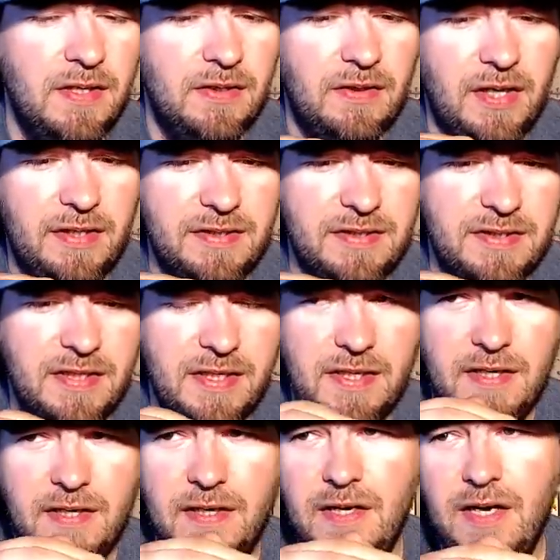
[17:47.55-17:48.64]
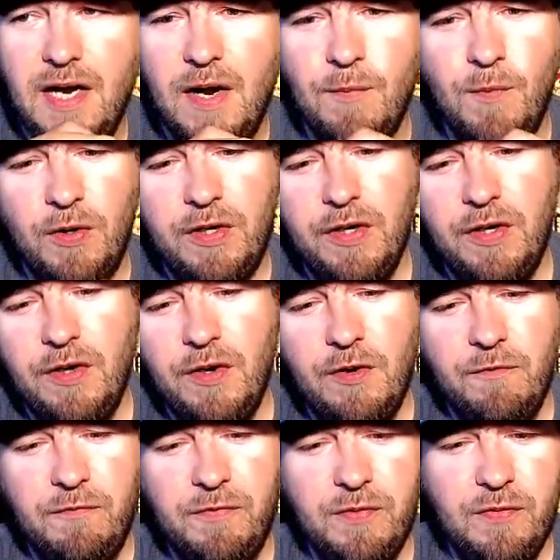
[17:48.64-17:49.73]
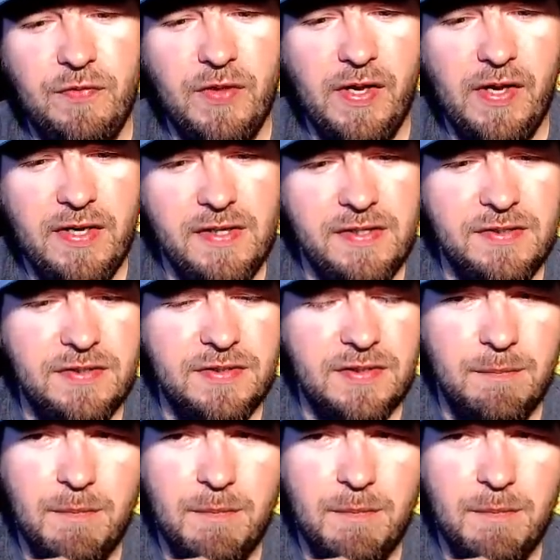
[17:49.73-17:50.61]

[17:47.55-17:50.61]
Like I said, I'm working on a few things.